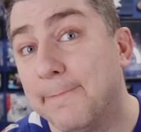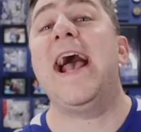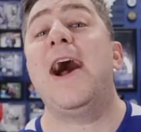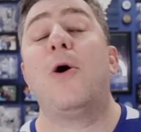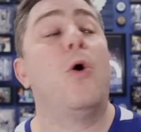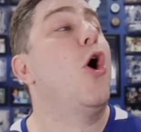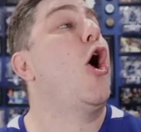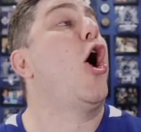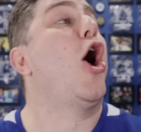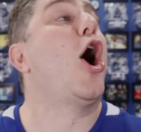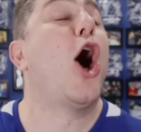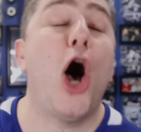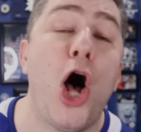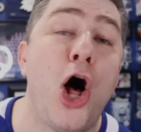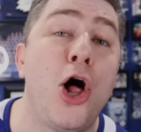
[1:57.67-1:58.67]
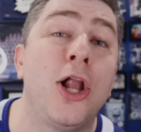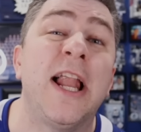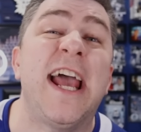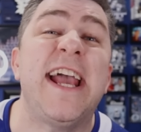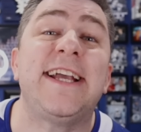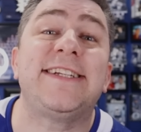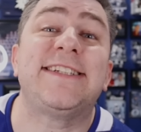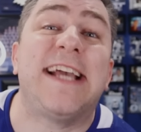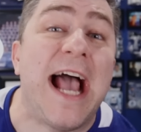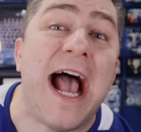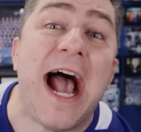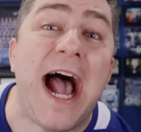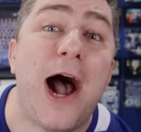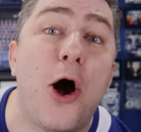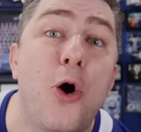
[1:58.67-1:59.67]
Now, holy
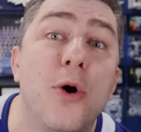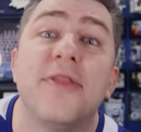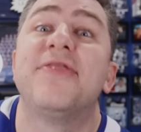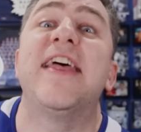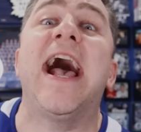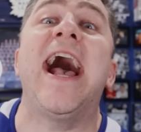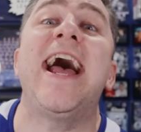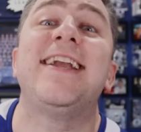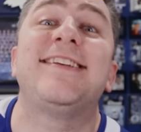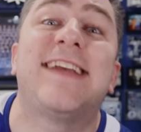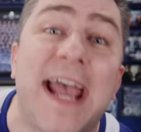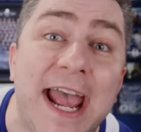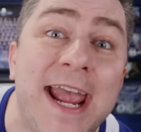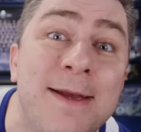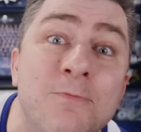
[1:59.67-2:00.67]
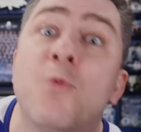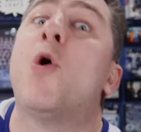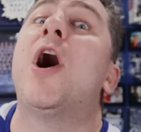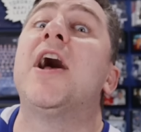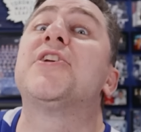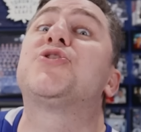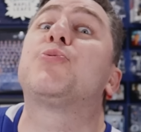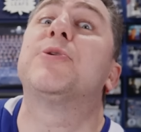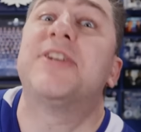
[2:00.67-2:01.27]
cow, that game was